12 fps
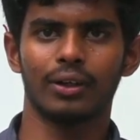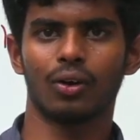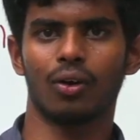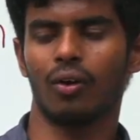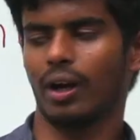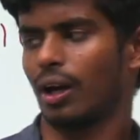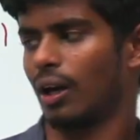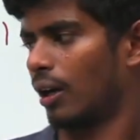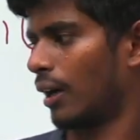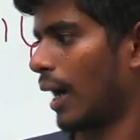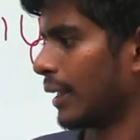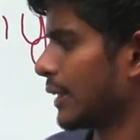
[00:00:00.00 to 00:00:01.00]
you know,
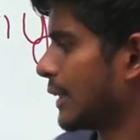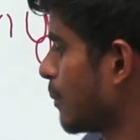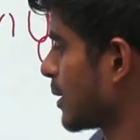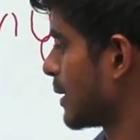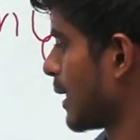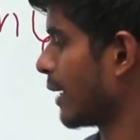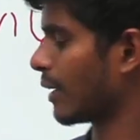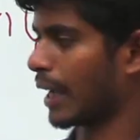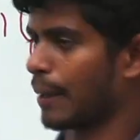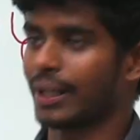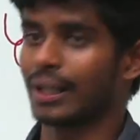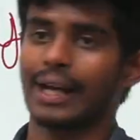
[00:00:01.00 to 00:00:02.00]
other chapters like
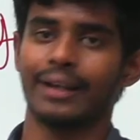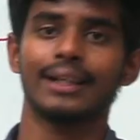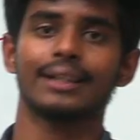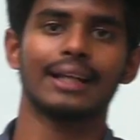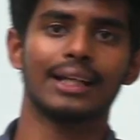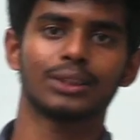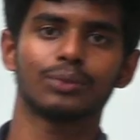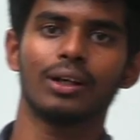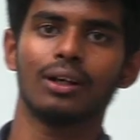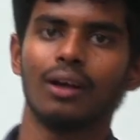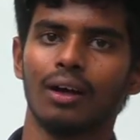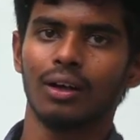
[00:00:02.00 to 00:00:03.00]
chemical kinetics as
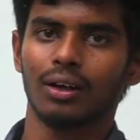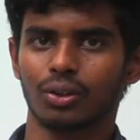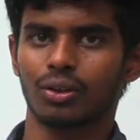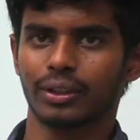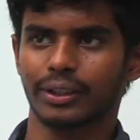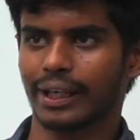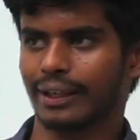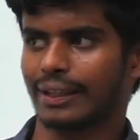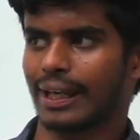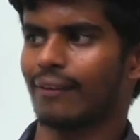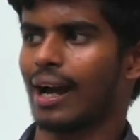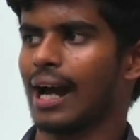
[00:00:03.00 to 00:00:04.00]
well. So
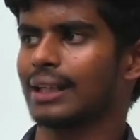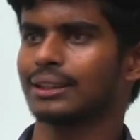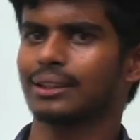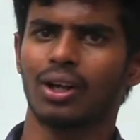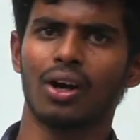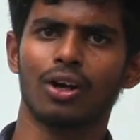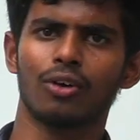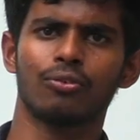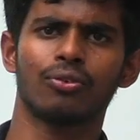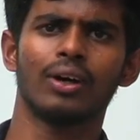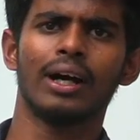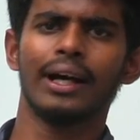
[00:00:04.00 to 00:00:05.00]
they have asked a lot
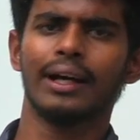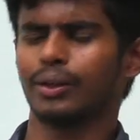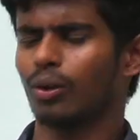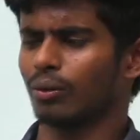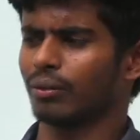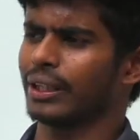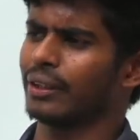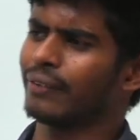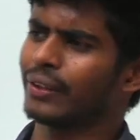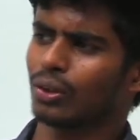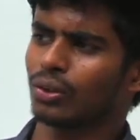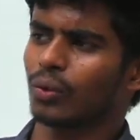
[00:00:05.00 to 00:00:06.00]
of,
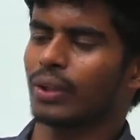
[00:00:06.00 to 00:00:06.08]
even though the